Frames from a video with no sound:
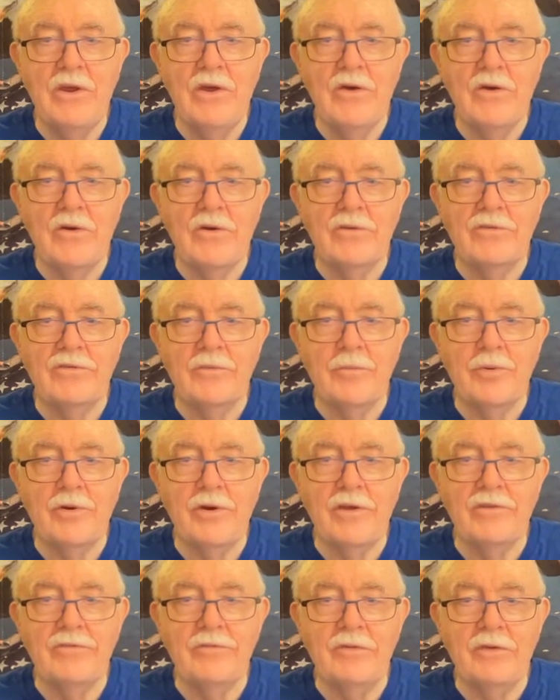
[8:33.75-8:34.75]
or
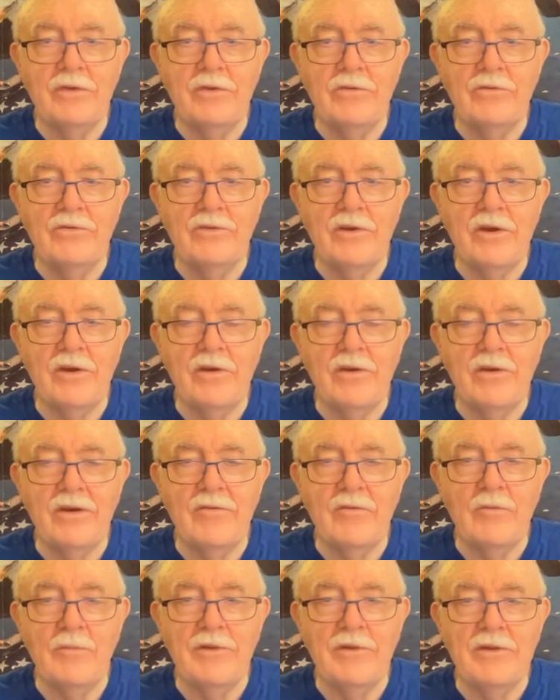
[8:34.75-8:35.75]
suppress views that our
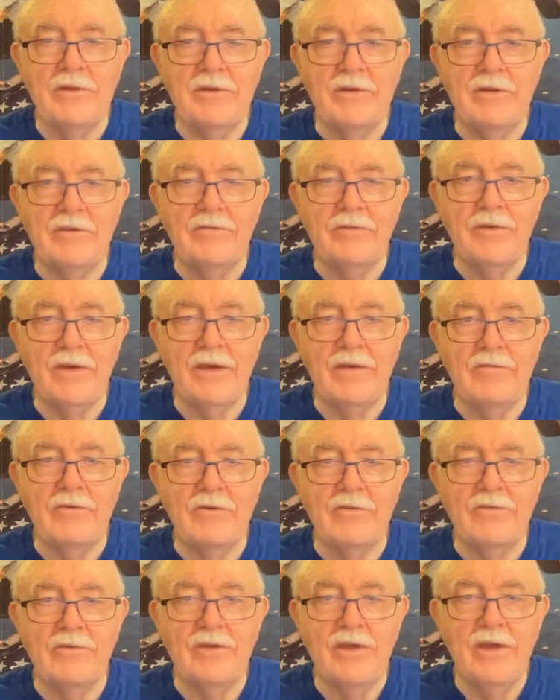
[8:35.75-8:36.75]
government
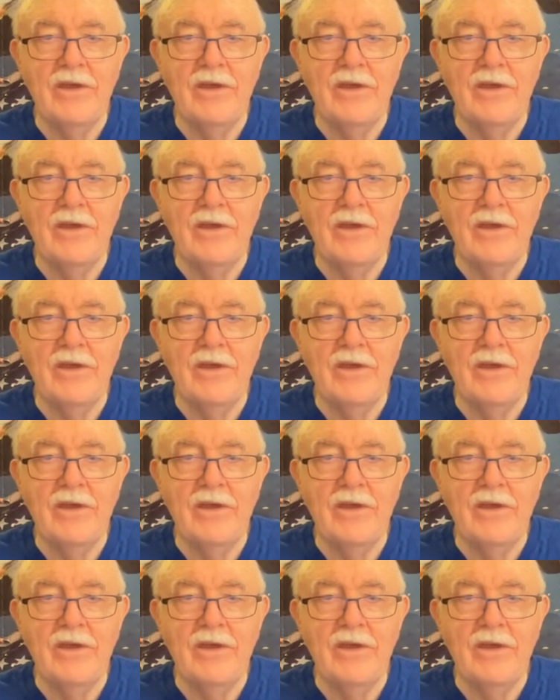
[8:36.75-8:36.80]
disfavors,